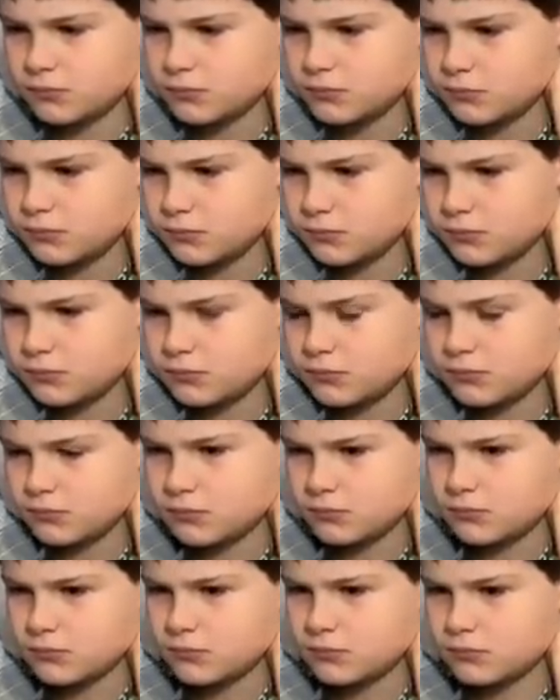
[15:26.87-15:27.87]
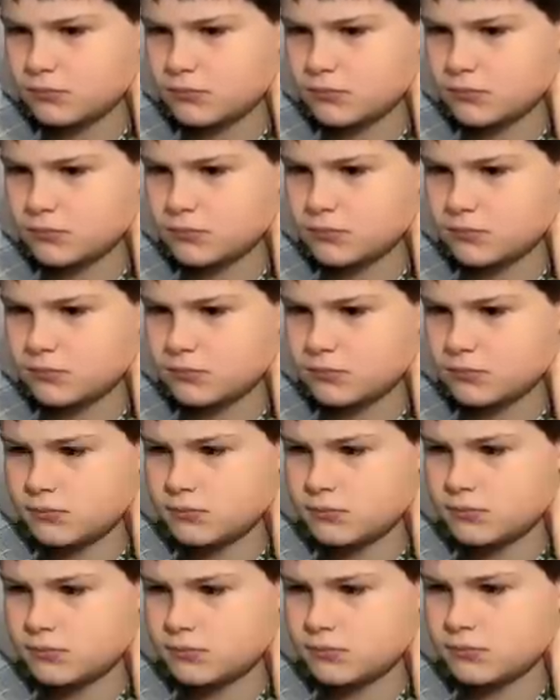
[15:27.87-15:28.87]

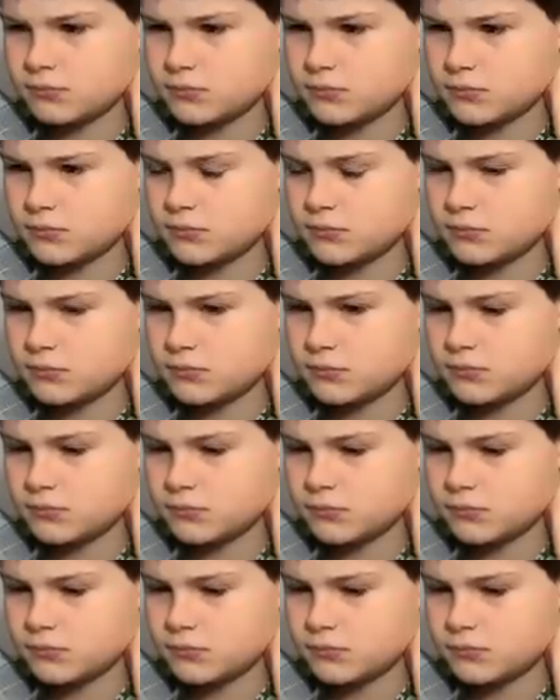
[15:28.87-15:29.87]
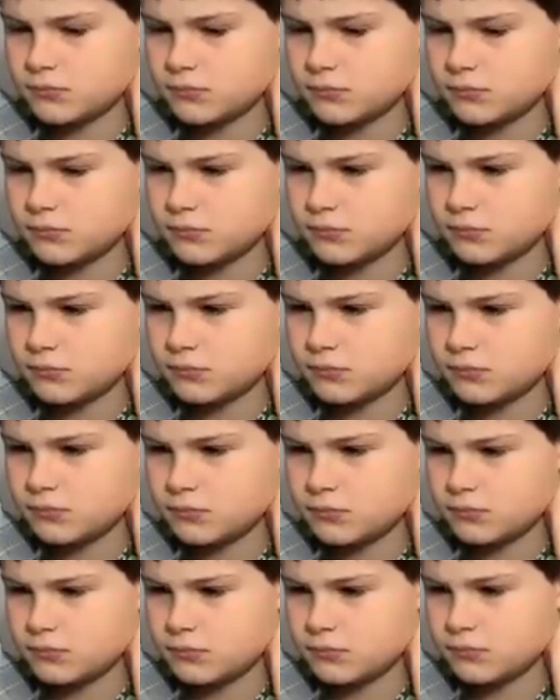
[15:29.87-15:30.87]

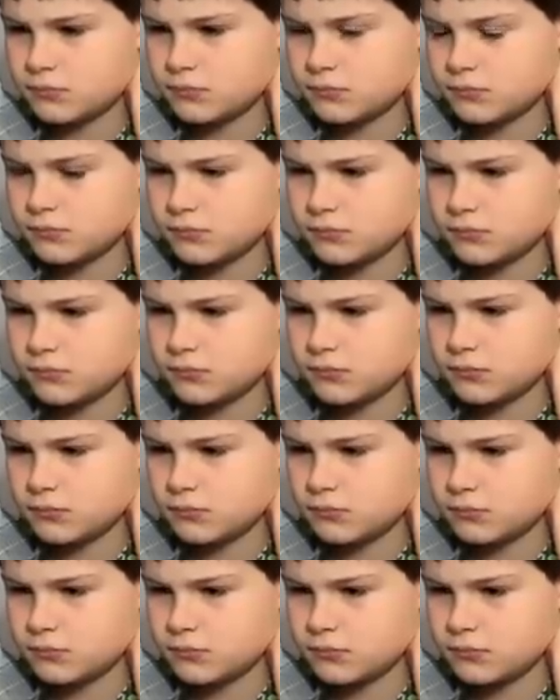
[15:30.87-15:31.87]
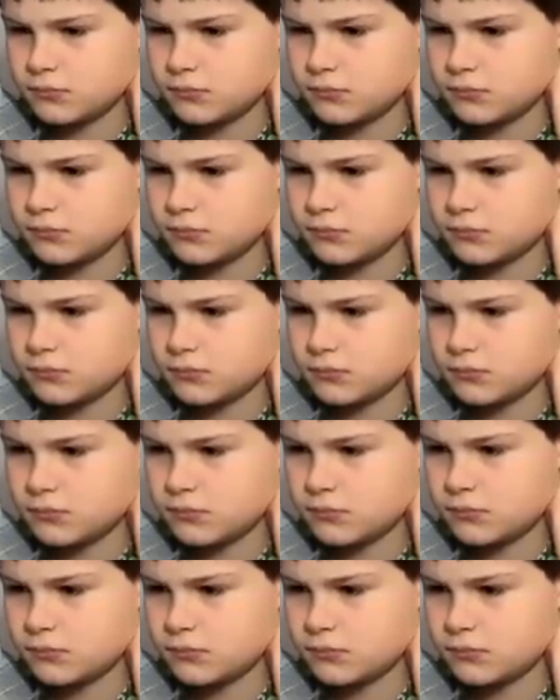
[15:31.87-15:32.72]
The person shown says nothing.